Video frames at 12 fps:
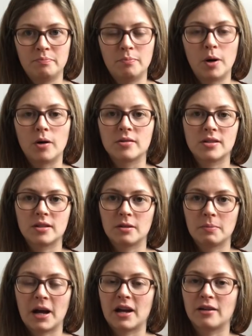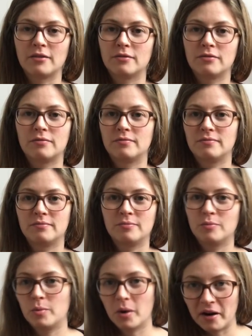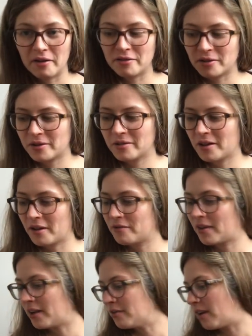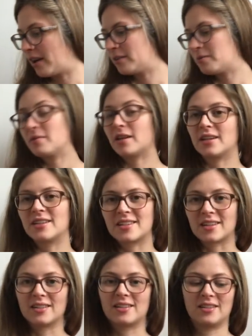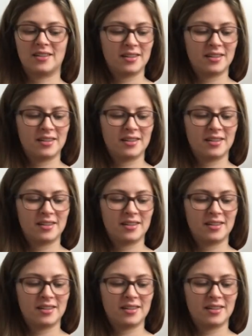pots at the back of wherever. I find random things and